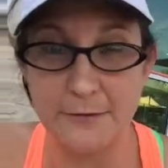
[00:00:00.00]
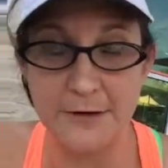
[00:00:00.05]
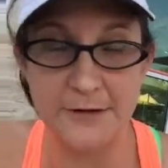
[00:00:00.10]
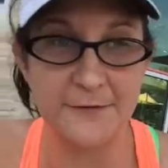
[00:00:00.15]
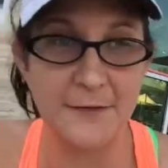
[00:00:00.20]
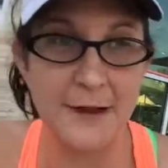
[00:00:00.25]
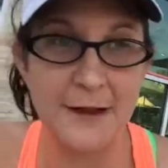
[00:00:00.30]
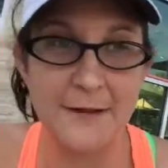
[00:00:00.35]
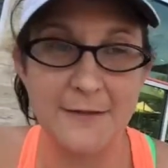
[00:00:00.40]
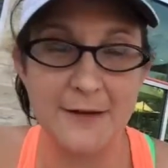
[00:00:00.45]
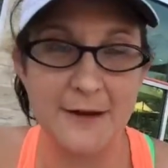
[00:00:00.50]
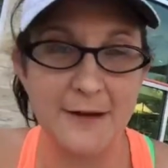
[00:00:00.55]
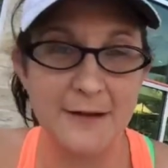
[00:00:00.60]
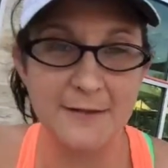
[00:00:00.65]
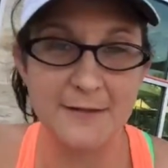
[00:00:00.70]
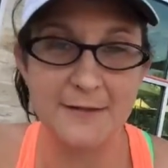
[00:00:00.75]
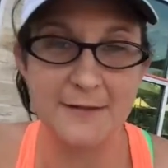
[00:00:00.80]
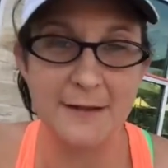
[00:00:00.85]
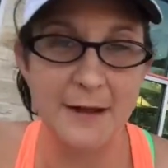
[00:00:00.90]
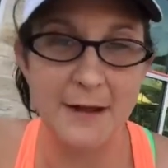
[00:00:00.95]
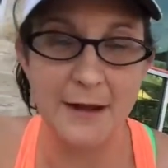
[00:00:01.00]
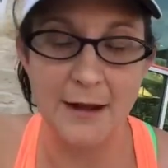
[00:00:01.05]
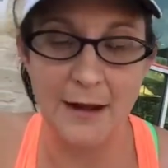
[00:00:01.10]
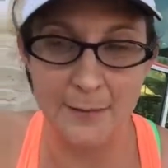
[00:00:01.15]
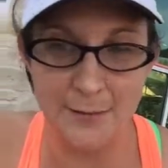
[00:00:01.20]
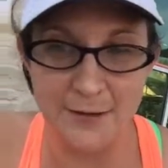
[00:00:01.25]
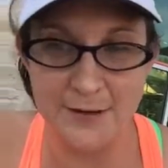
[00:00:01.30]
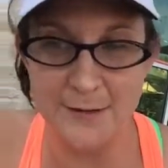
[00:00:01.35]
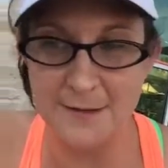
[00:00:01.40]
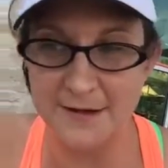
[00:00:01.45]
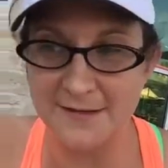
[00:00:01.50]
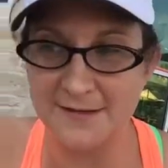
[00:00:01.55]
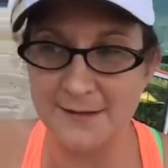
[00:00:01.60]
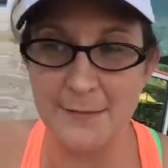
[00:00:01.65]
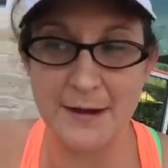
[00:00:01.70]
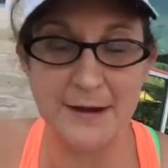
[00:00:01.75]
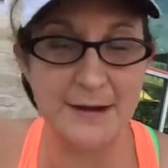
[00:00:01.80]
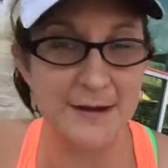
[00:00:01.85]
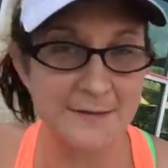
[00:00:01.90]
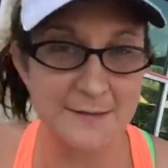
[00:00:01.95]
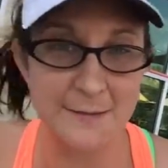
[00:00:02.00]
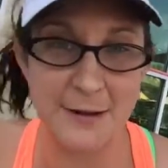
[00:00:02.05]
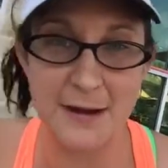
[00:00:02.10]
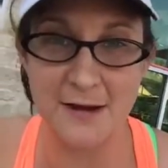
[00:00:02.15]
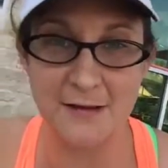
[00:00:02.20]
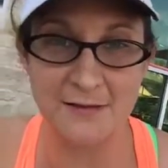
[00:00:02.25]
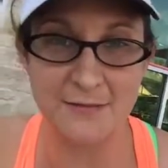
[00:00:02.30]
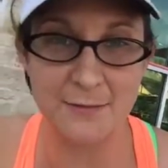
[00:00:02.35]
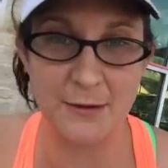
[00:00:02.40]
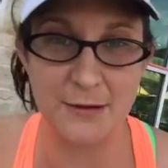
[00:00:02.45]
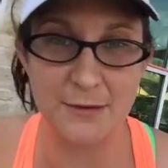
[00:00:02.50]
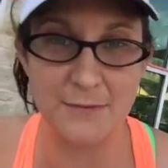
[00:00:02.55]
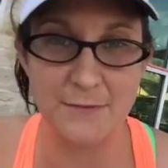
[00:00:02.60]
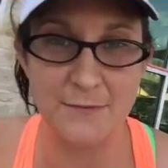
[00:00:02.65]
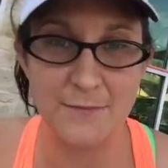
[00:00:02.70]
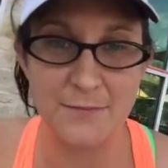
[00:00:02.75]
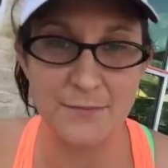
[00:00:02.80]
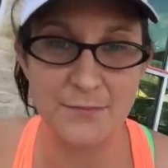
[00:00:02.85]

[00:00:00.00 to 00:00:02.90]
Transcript: With 5 kids, I pretty much see my kids, my husband,